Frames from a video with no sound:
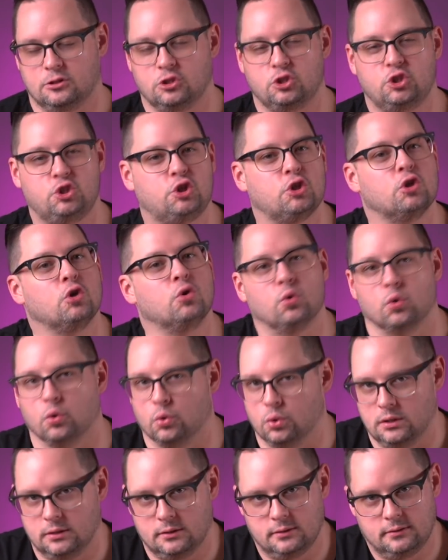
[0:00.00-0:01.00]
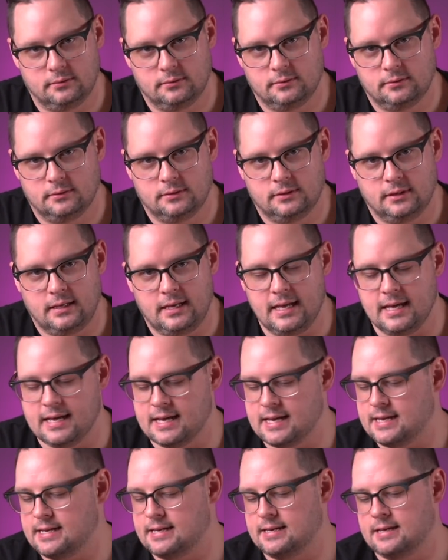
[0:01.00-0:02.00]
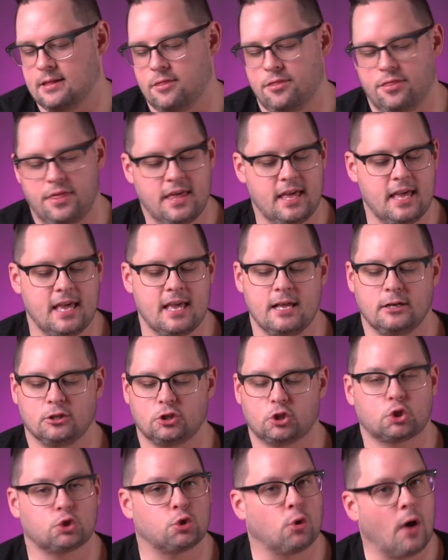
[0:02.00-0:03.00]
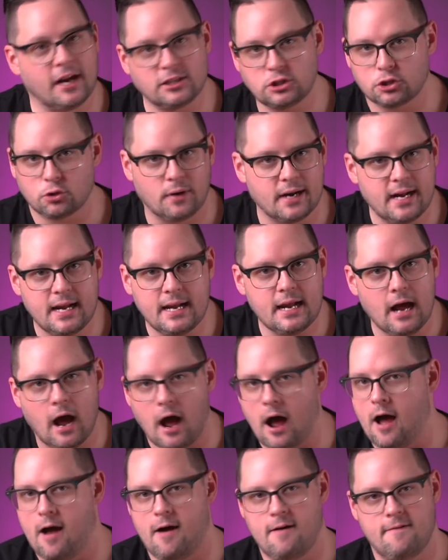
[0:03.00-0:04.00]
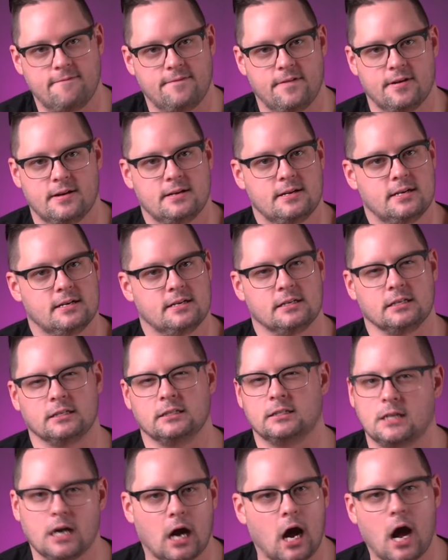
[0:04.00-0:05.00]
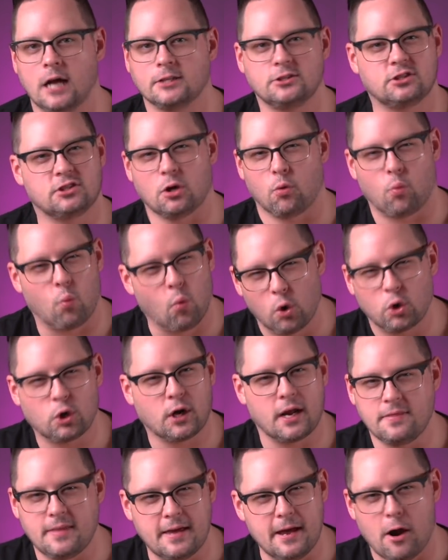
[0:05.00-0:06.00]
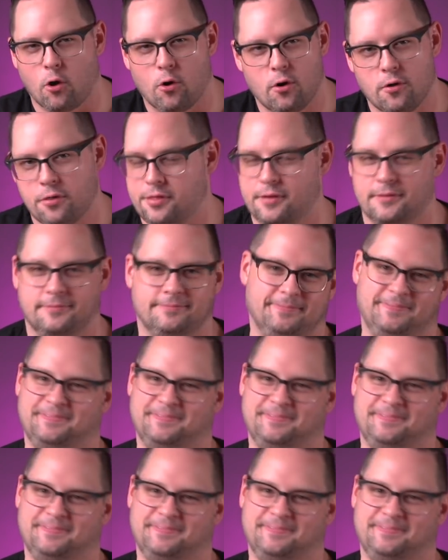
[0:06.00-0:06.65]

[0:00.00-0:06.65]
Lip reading: jewel in the treasury of God's work in the earth.